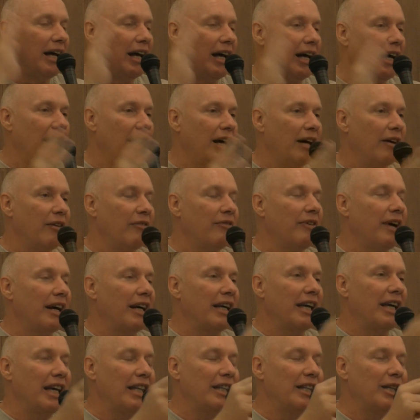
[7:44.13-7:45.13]
uh, in
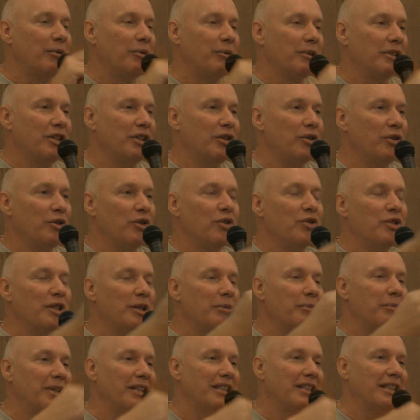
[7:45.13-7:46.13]
fact, Kathy was
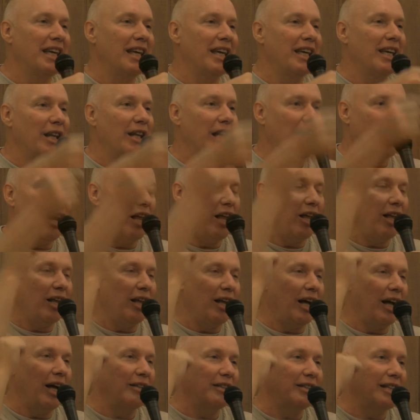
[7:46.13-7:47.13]
introducing me saying, and
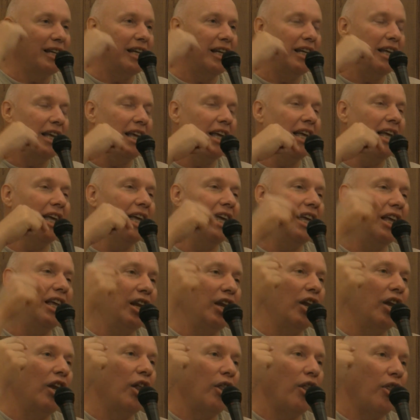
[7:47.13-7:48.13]
I said, in
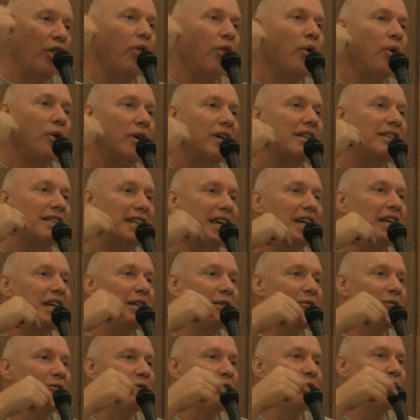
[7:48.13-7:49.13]
an
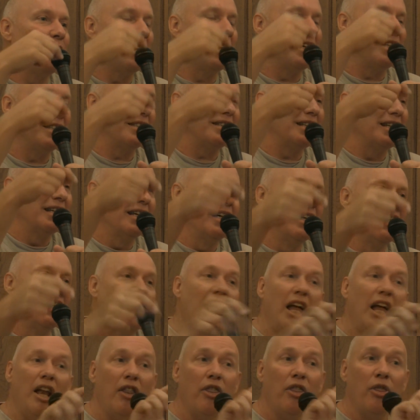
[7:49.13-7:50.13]
authoritative voice,
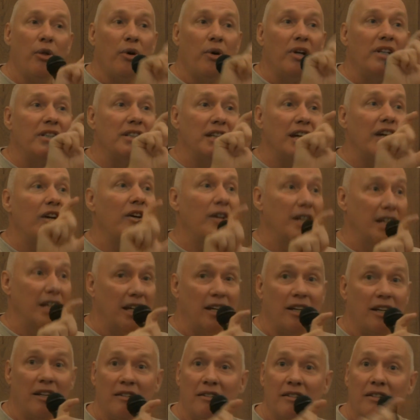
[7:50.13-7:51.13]
not
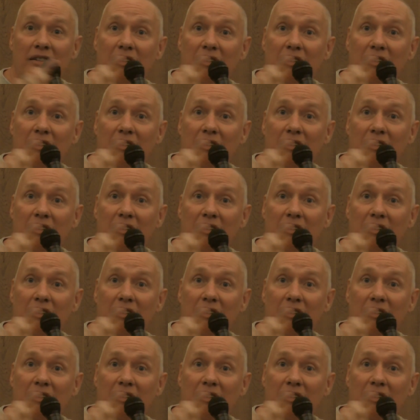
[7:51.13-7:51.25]
authoritarian.